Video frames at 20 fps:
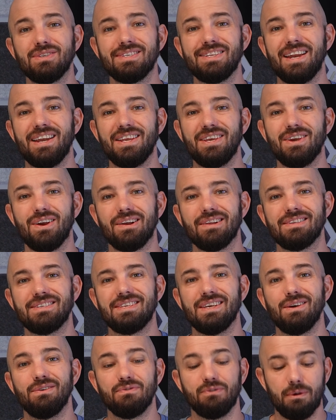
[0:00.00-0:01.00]
this one at a yard
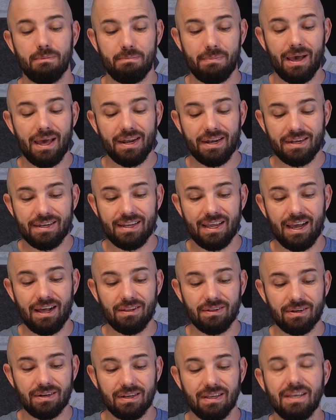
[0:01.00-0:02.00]
sale for about
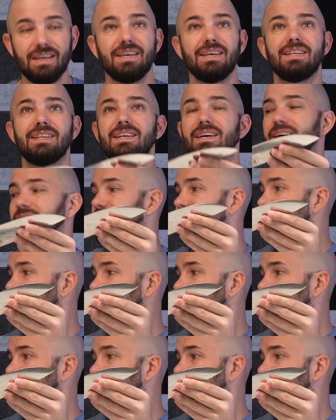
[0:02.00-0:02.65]
$1. Now,